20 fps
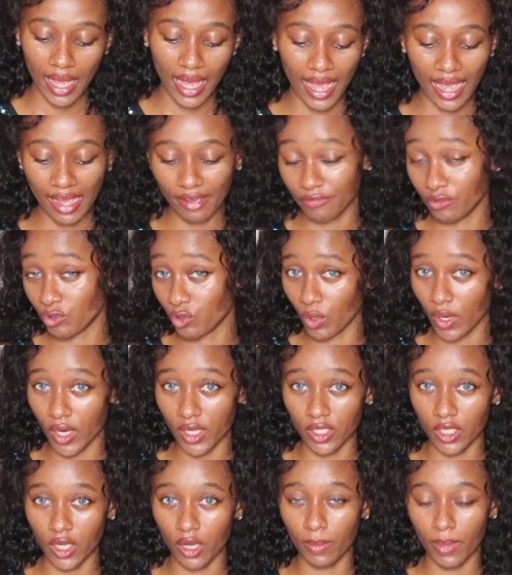have no
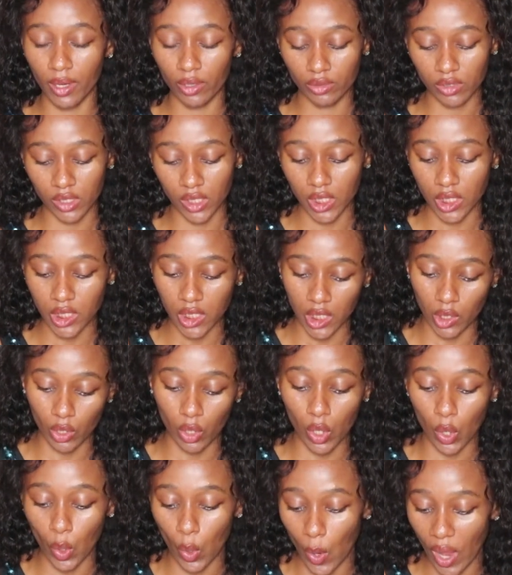idea about it. So
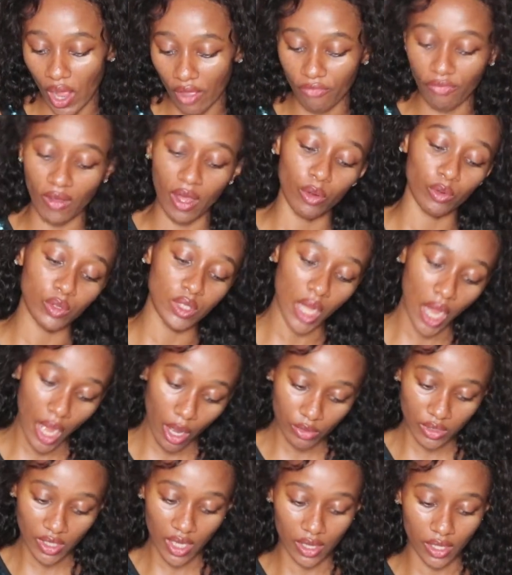I found
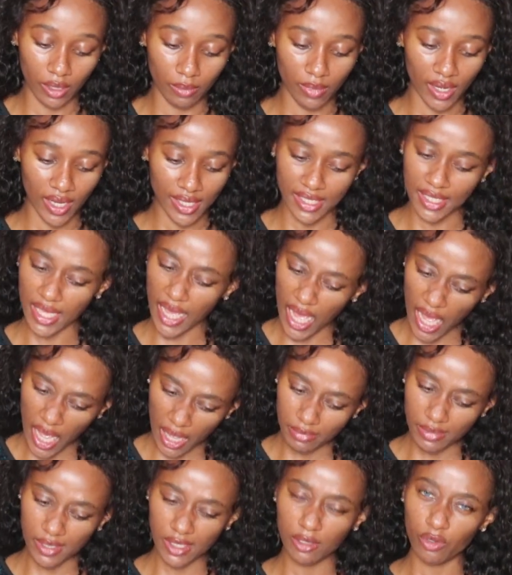out and I'm like, yeah,
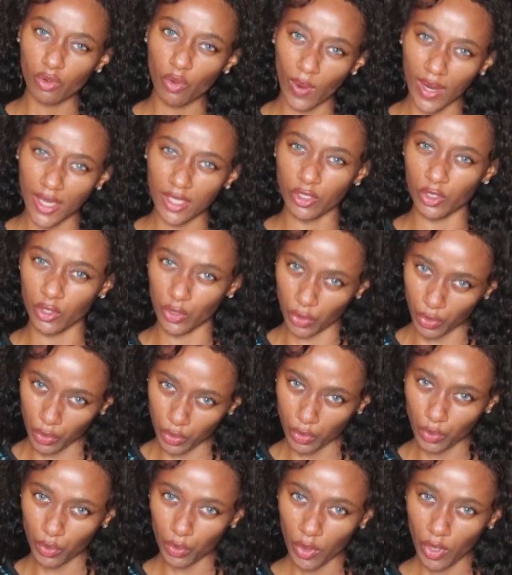I'm still quite
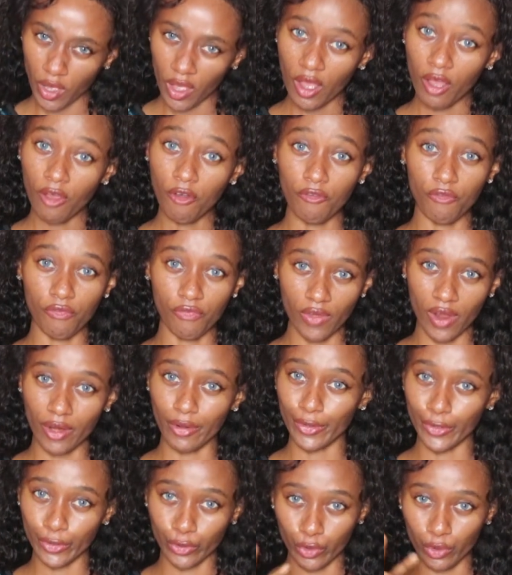new,
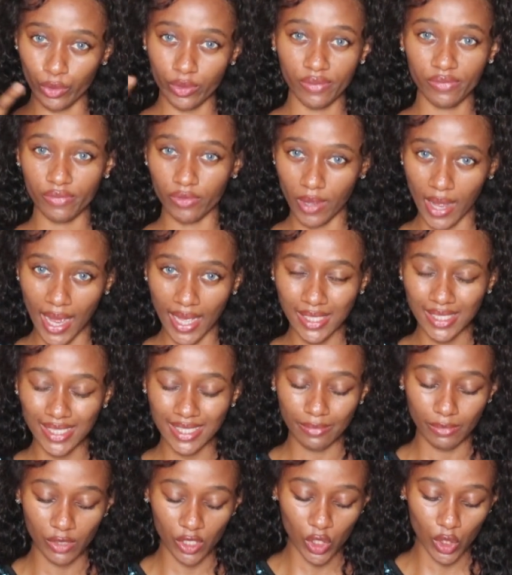very new if you
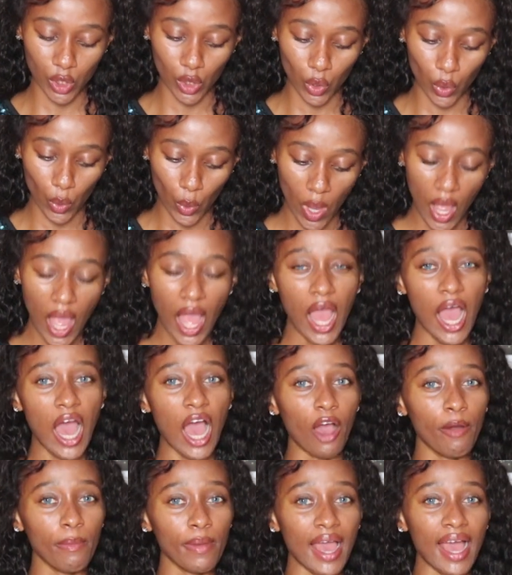ask me. So
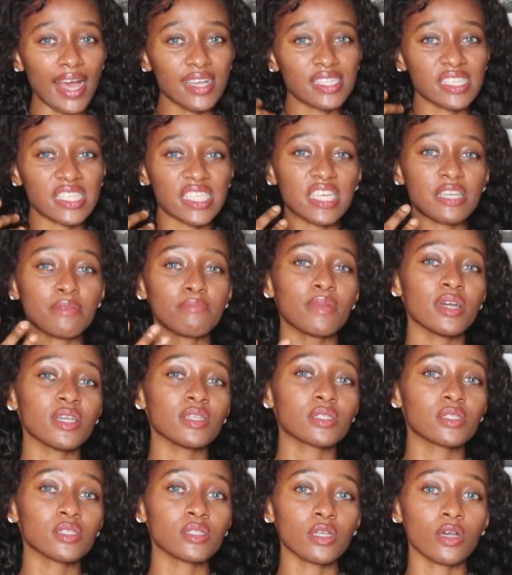I'll be asking
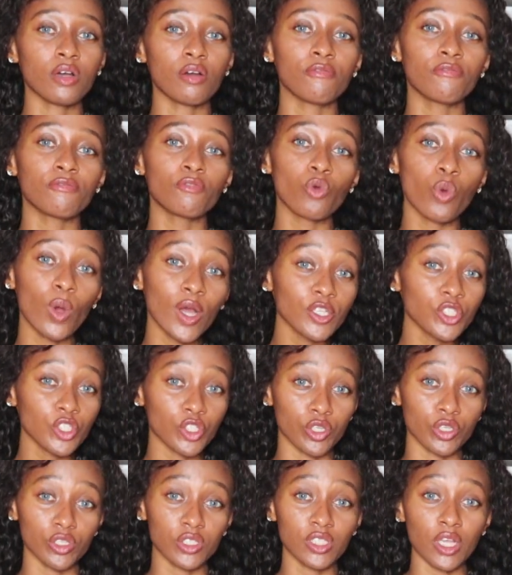myself
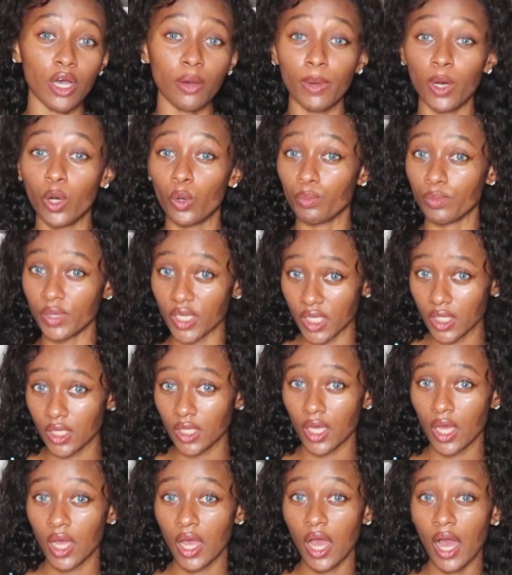questions about me
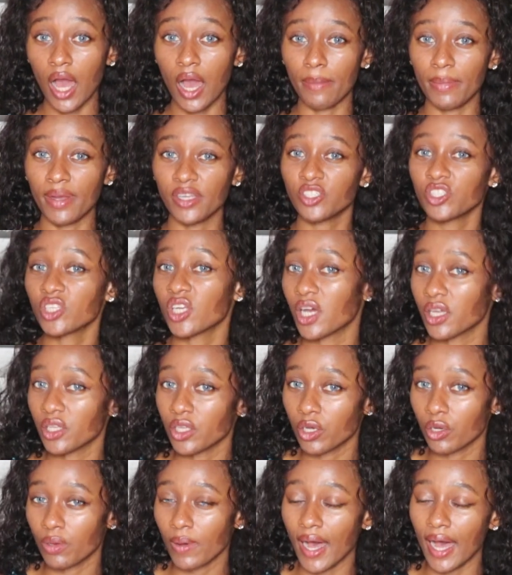and my
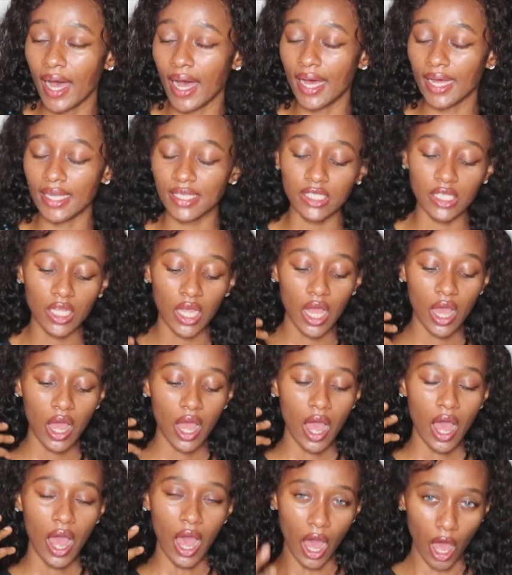channel, and
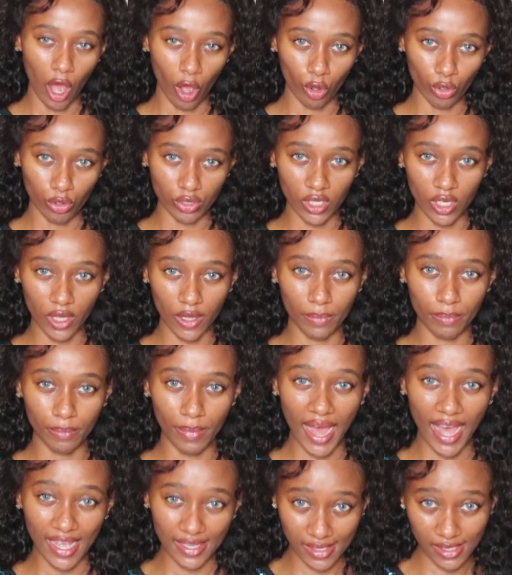I would
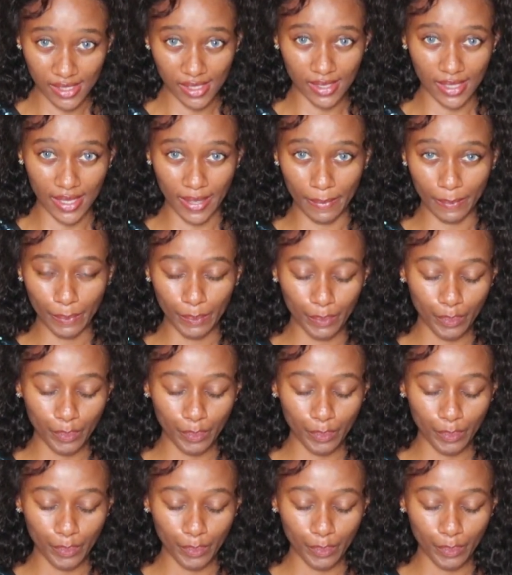answer them.